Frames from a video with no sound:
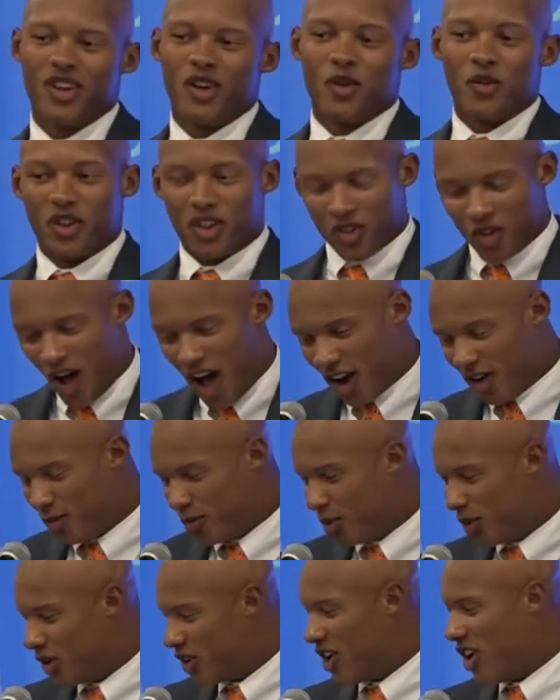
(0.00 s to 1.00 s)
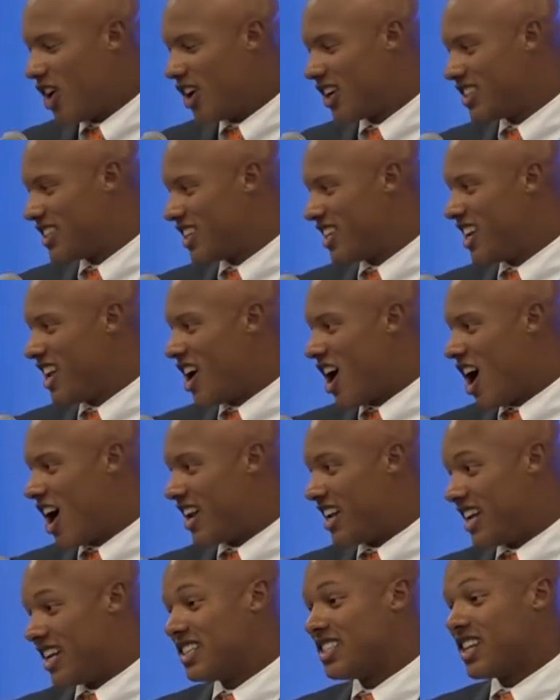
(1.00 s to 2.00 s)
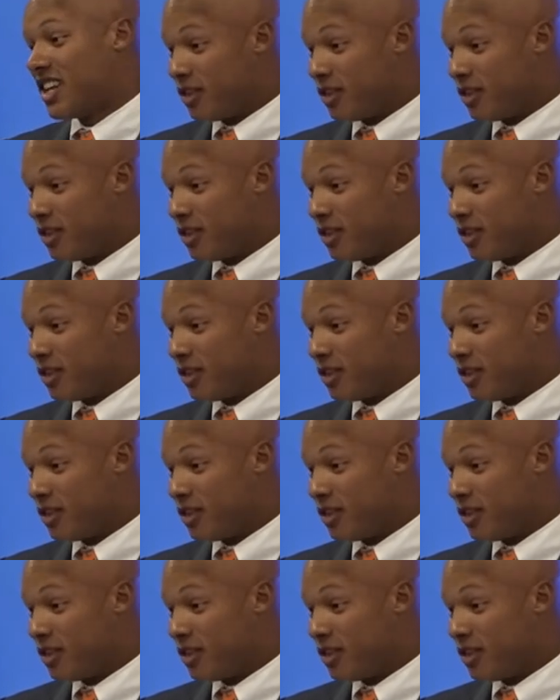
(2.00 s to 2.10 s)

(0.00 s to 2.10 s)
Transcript: with a lot of Bulldogs in the audience